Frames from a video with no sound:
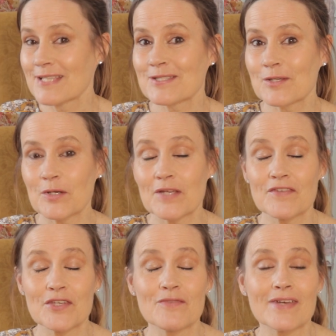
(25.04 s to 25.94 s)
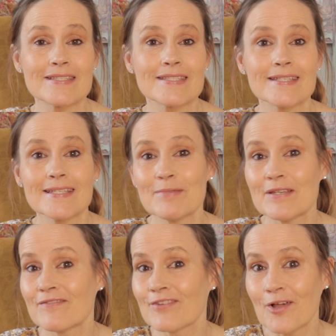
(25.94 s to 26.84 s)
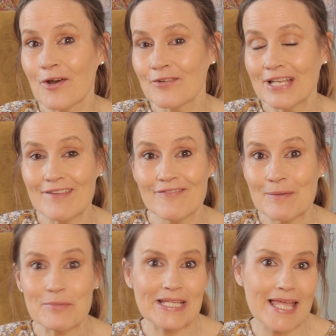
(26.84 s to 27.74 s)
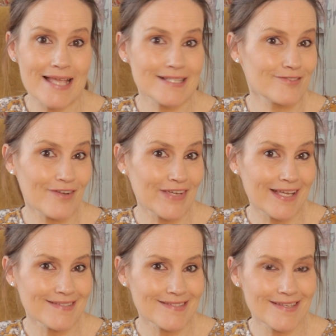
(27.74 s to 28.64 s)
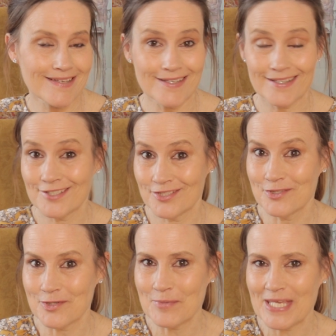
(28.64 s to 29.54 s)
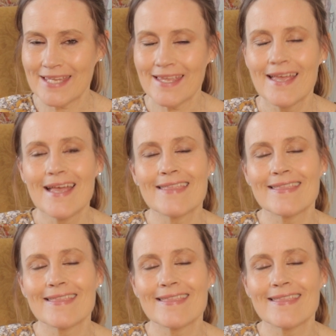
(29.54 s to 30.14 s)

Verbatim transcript: So if you fancy a little bit of floral fabric extravaganza, because you know me,